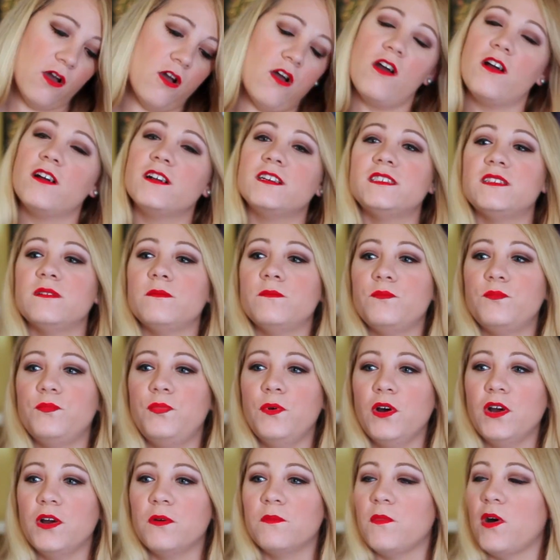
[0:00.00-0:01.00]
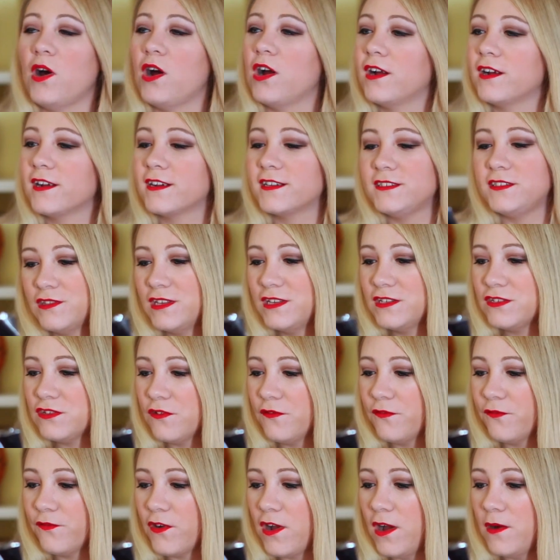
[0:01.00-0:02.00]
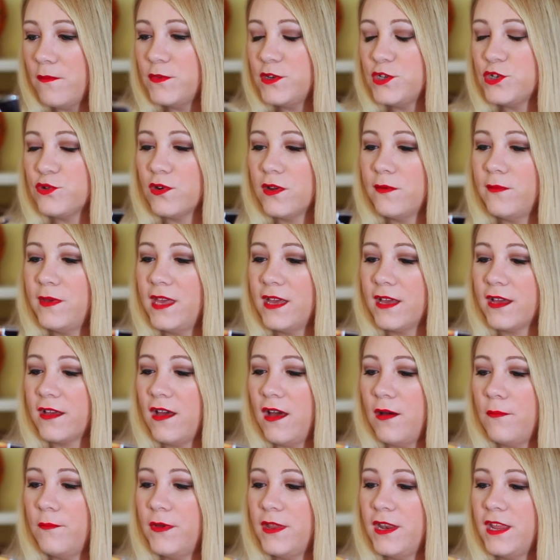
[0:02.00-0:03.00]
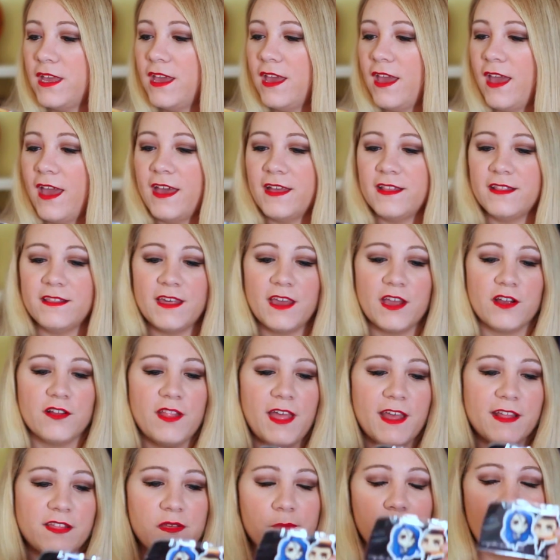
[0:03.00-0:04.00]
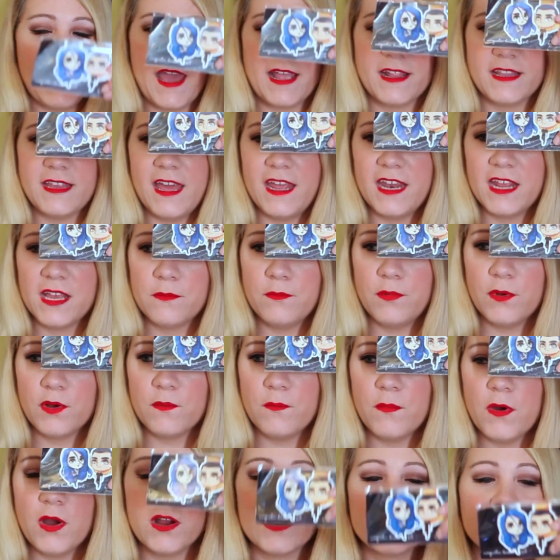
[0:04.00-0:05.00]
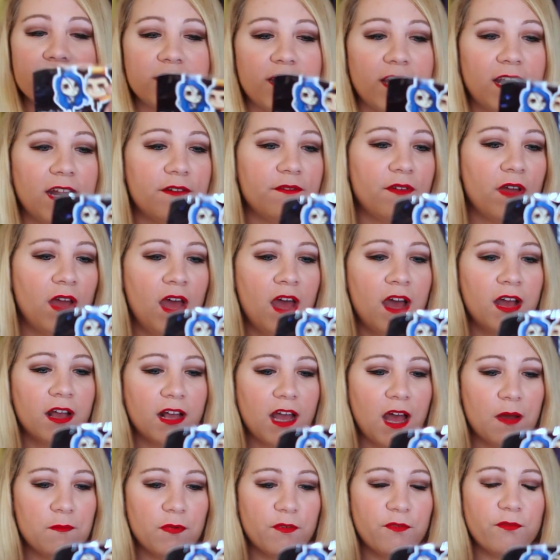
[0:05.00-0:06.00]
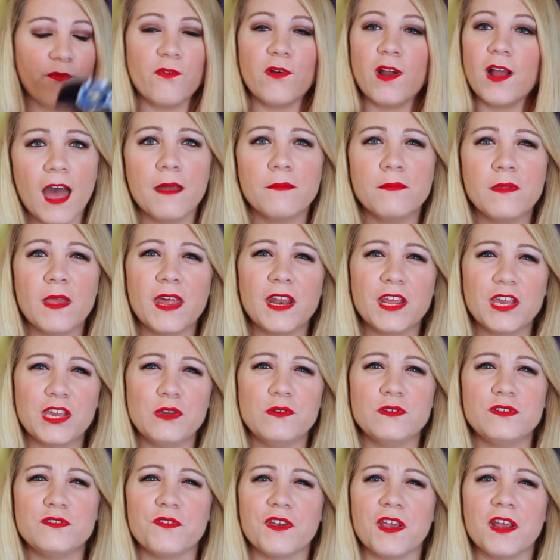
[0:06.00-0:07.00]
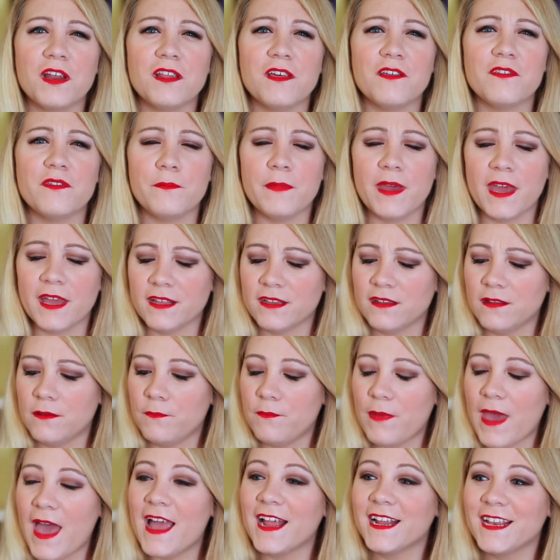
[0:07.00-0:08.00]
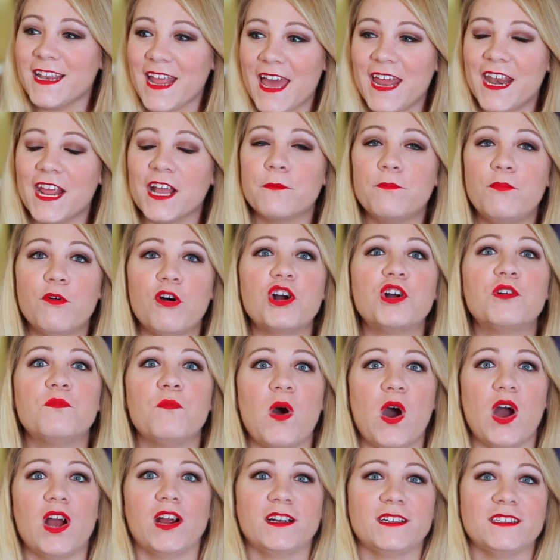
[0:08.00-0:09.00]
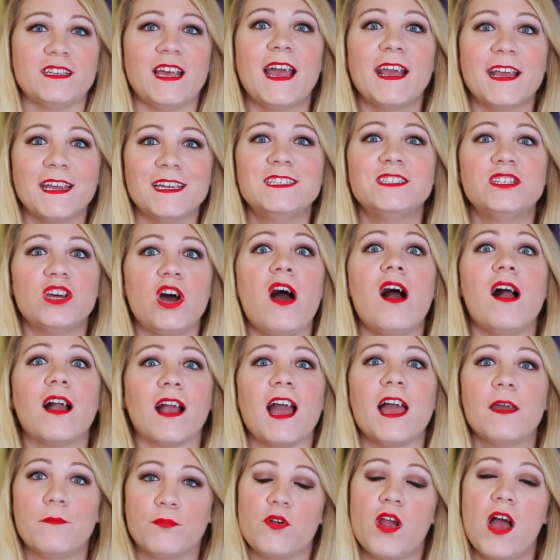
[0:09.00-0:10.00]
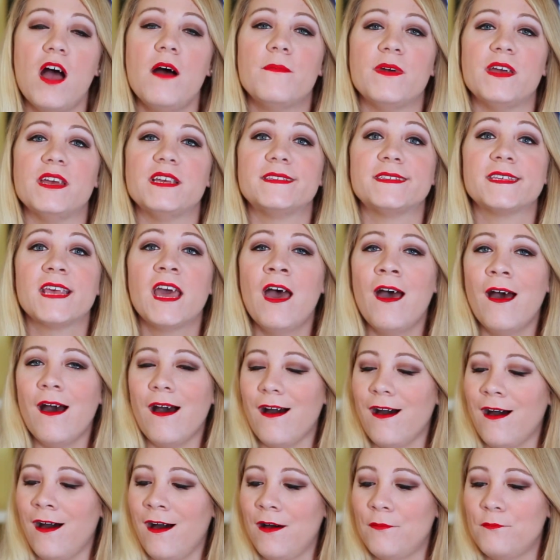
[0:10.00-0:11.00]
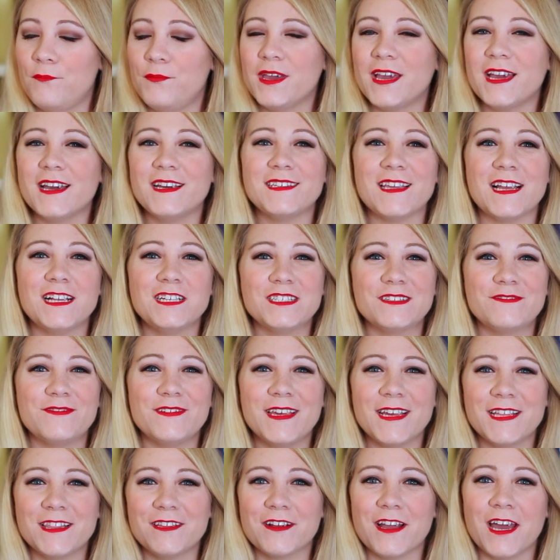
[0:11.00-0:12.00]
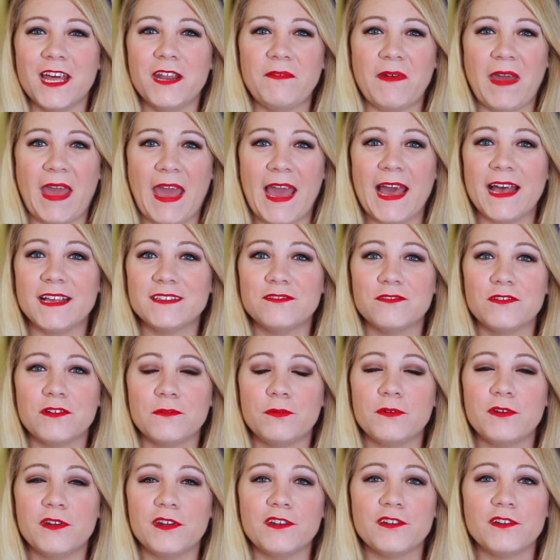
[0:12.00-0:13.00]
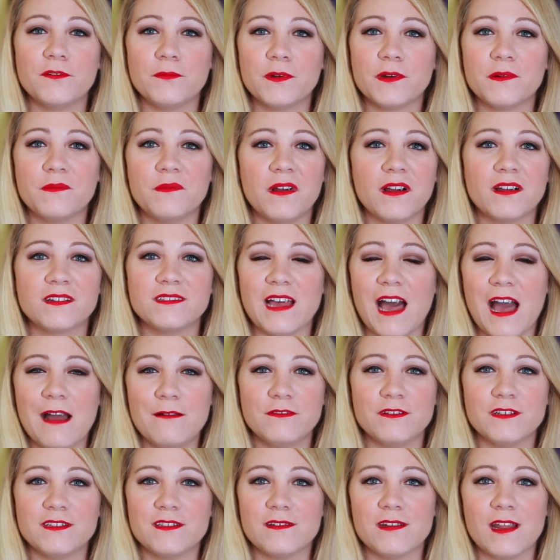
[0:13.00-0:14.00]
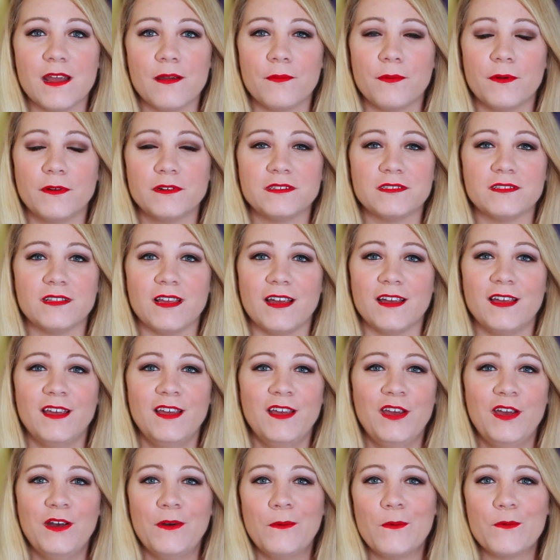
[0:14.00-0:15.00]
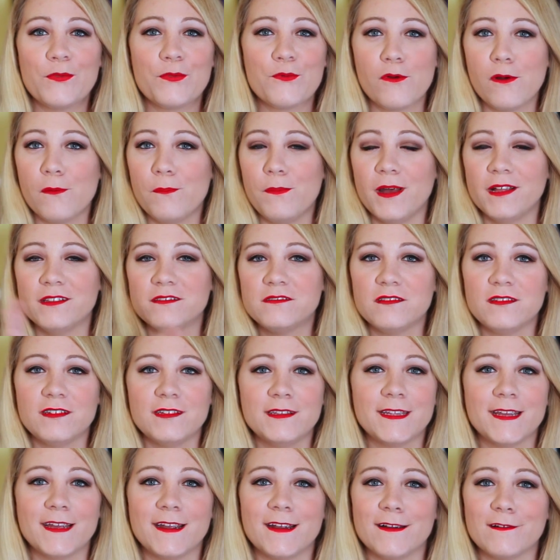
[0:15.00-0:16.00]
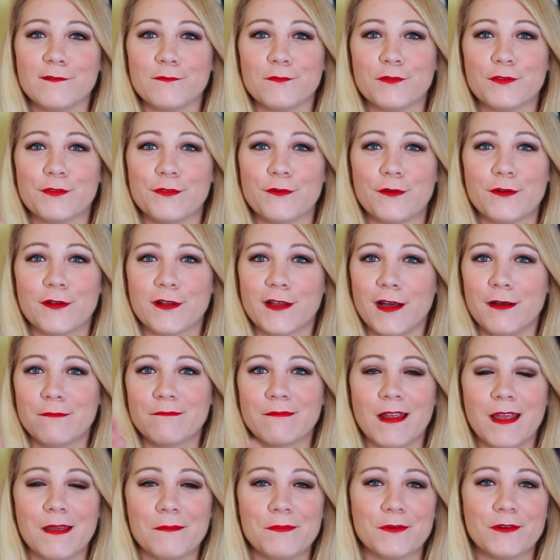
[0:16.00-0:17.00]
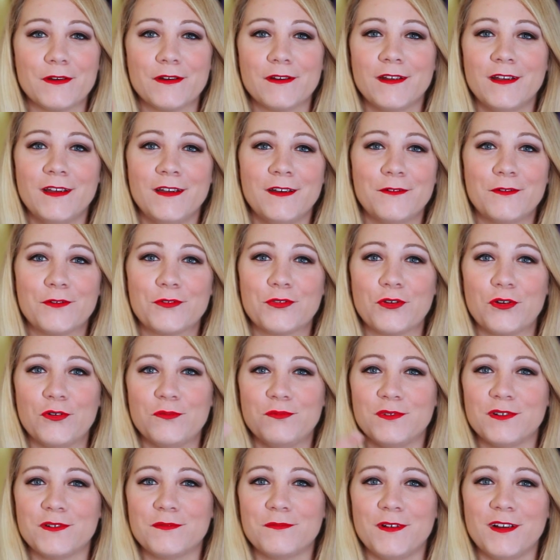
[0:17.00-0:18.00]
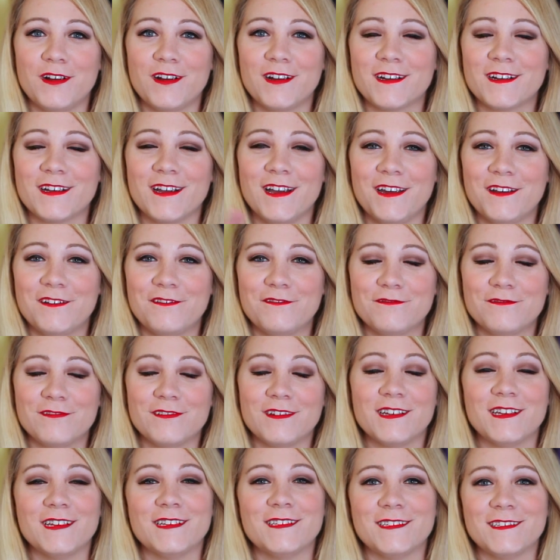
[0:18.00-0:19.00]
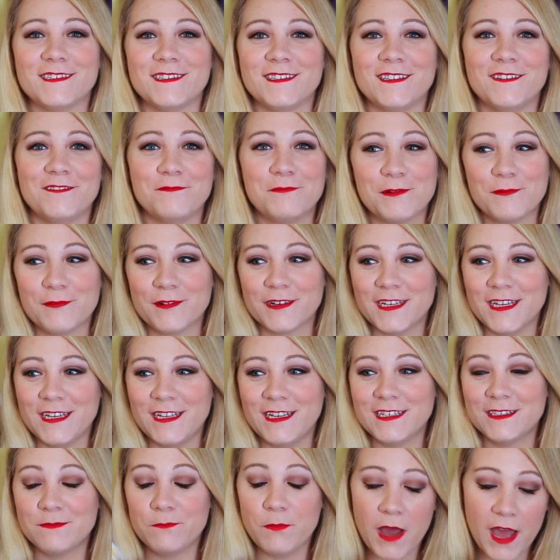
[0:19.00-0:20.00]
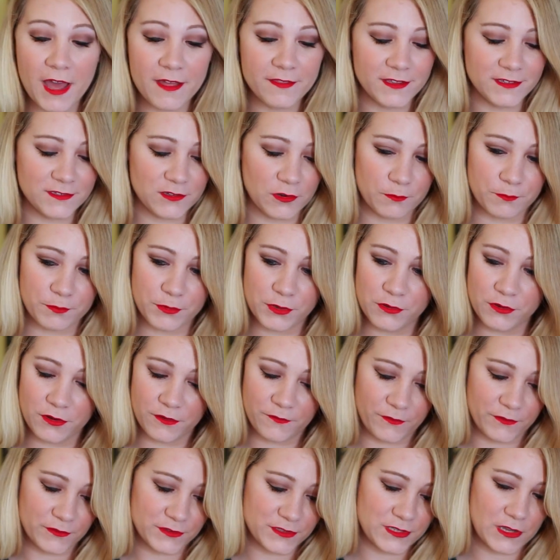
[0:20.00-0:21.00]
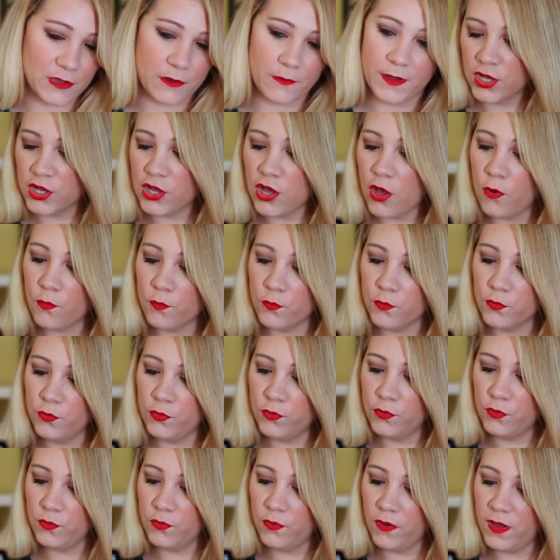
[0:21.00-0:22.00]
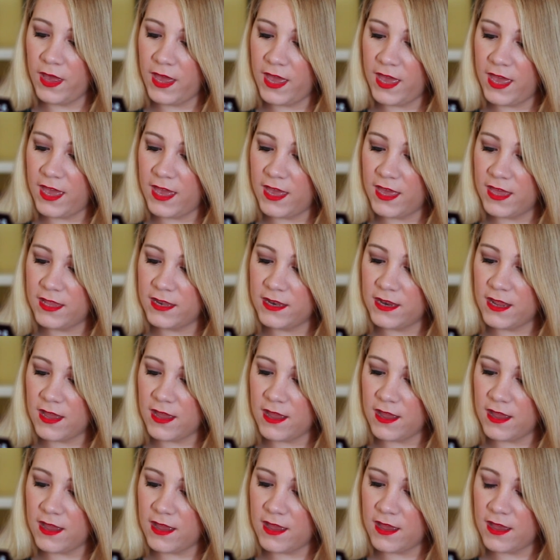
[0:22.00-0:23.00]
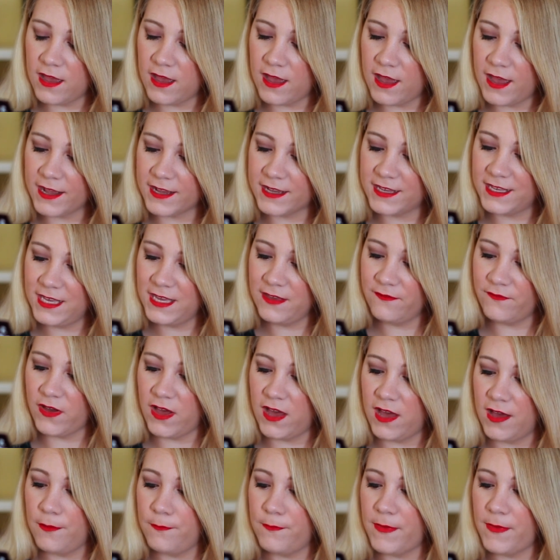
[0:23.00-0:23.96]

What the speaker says: are some bookmarks. So these are from Dreamy and Company, and they are like the magnetic bookmarks that I've gotten before. I'm not a huge fan of the magnetic bookmarks. I can talk, I promise. Because I just feel like they're kind of a hassle to put in your bookmarks. I'm just the type of person that will throw a pencil in there, will throw a gum wrapper, will throw a bookmark. Is this a little bit more tedious, but these are beautiful. So Karu and Akiva